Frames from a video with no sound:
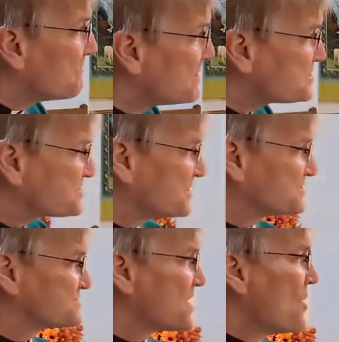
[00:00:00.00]

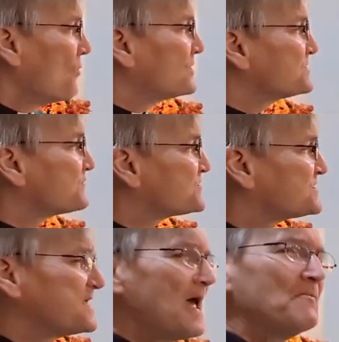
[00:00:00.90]
missions which have
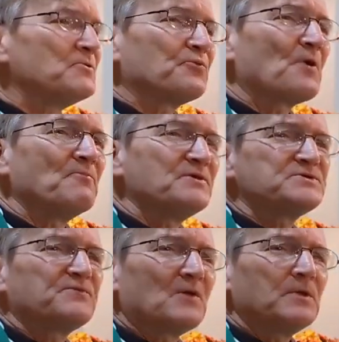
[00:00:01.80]
stemmed from
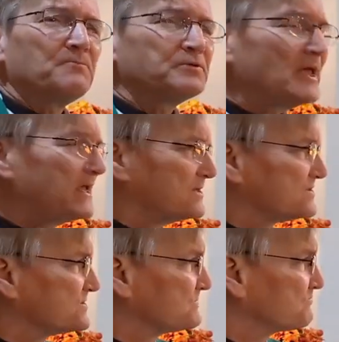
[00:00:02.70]
this very
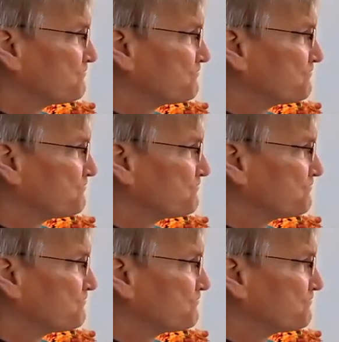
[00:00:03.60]
place.